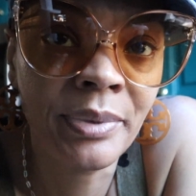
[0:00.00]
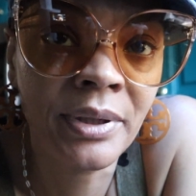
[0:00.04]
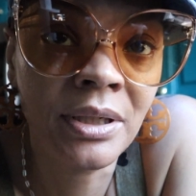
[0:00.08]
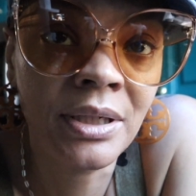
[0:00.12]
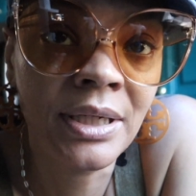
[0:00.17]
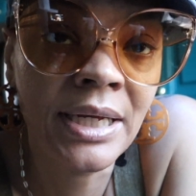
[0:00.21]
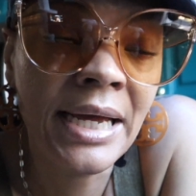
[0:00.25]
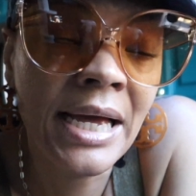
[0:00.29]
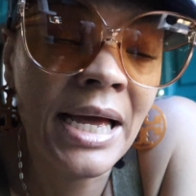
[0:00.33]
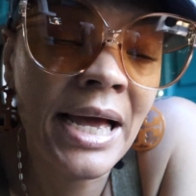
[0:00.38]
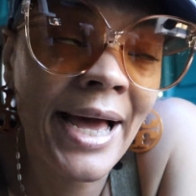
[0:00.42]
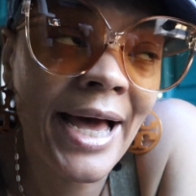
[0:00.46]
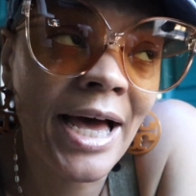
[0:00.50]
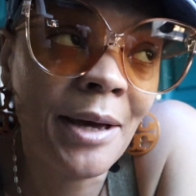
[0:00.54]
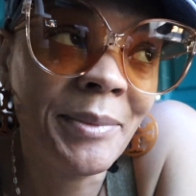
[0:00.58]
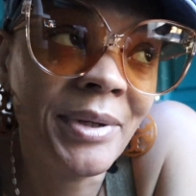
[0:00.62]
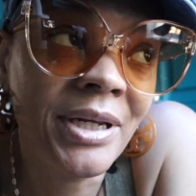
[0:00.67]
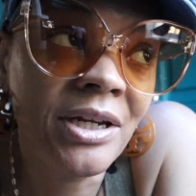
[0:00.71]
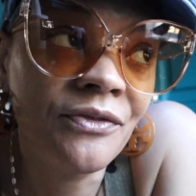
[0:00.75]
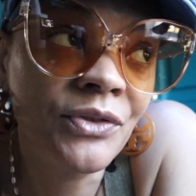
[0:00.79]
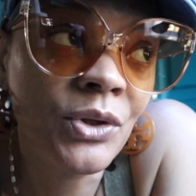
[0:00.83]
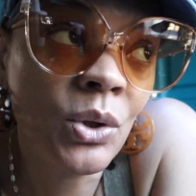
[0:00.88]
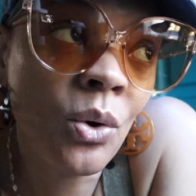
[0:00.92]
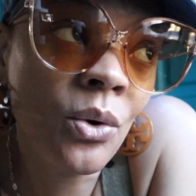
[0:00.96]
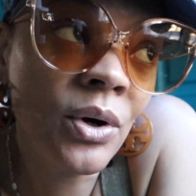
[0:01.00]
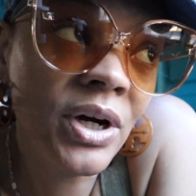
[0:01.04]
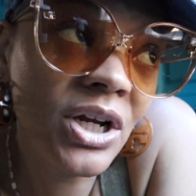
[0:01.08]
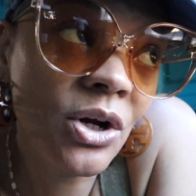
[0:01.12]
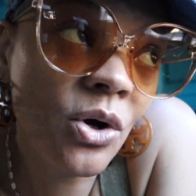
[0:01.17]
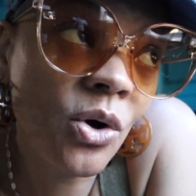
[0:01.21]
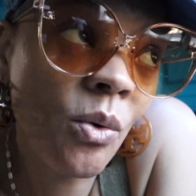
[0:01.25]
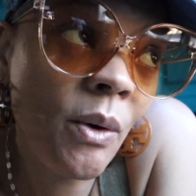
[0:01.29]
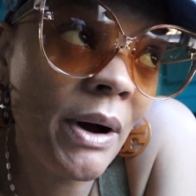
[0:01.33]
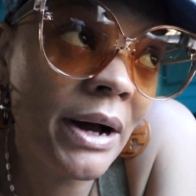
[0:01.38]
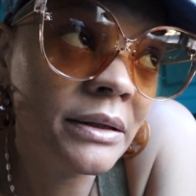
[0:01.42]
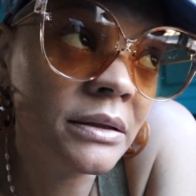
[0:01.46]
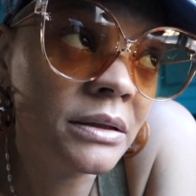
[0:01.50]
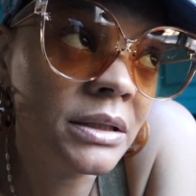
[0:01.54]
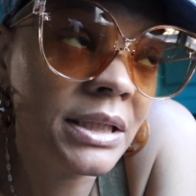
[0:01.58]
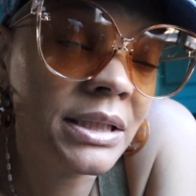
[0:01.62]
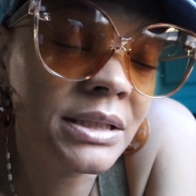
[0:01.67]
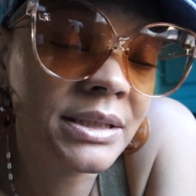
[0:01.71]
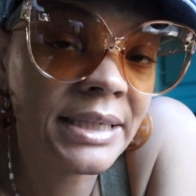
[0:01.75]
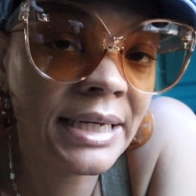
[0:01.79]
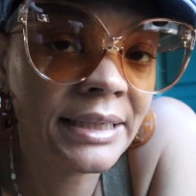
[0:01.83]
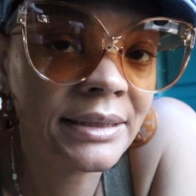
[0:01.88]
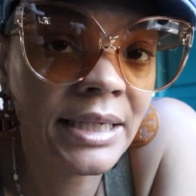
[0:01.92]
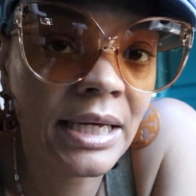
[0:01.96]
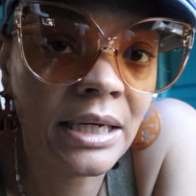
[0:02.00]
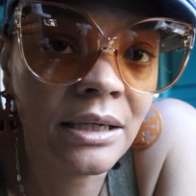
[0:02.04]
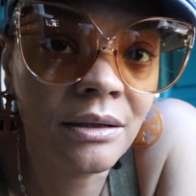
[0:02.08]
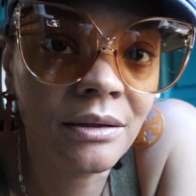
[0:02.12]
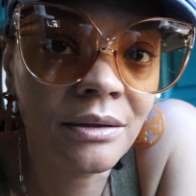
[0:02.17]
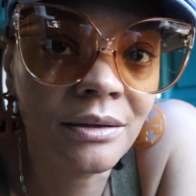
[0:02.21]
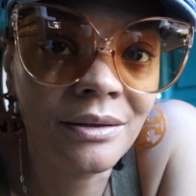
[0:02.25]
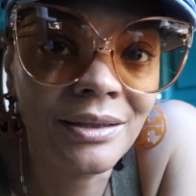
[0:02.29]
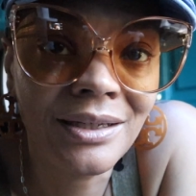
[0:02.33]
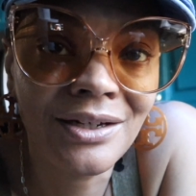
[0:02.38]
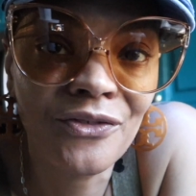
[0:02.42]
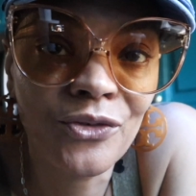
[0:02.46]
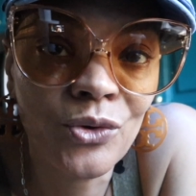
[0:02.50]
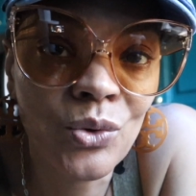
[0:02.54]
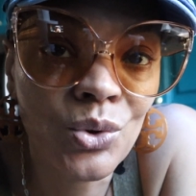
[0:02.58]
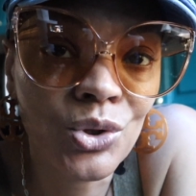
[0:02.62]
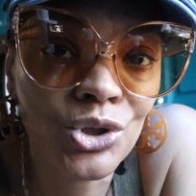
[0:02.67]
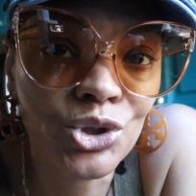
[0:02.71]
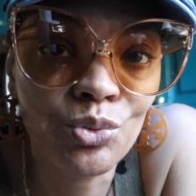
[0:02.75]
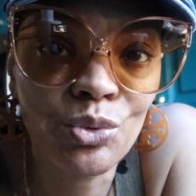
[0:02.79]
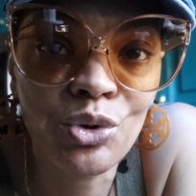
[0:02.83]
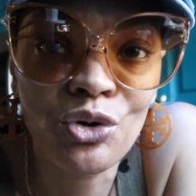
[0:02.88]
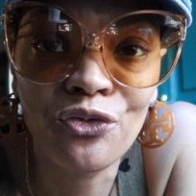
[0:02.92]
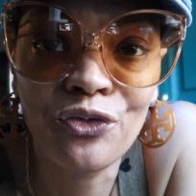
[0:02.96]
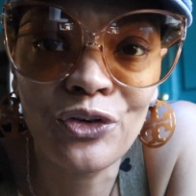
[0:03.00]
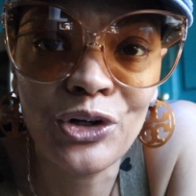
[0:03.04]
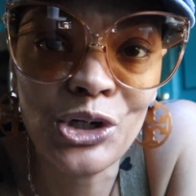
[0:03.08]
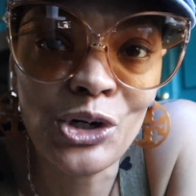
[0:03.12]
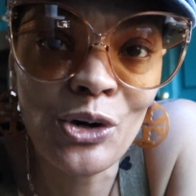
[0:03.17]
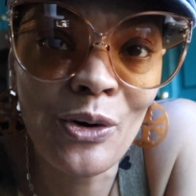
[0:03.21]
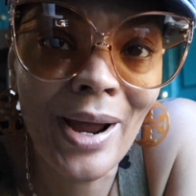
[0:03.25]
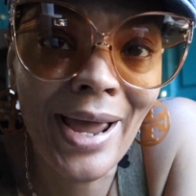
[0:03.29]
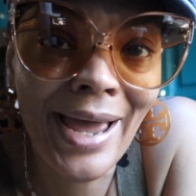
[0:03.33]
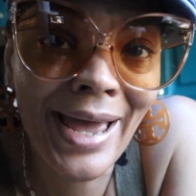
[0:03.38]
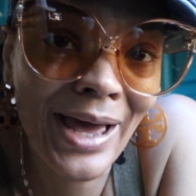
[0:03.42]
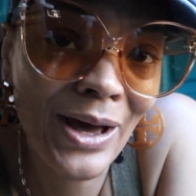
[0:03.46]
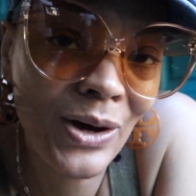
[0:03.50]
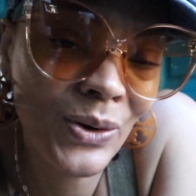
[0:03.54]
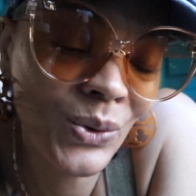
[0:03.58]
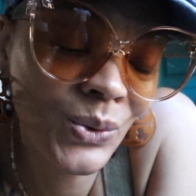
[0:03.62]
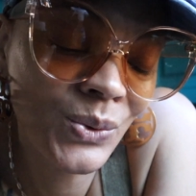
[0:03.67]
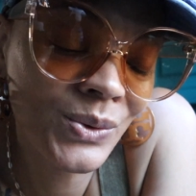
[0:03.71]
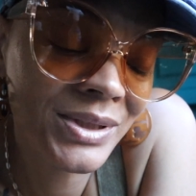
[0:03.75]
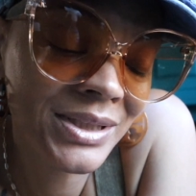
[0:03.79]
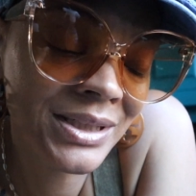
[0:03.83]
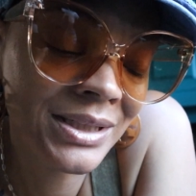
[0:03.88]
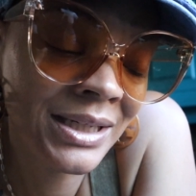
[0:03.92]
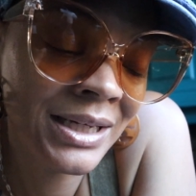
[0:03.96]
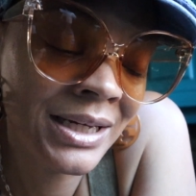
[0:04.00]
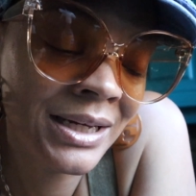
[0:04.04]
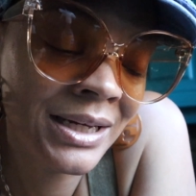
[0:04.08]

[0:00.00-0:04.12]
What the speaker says: But I mean, if the audio quality is not that good, then of course we'll figure out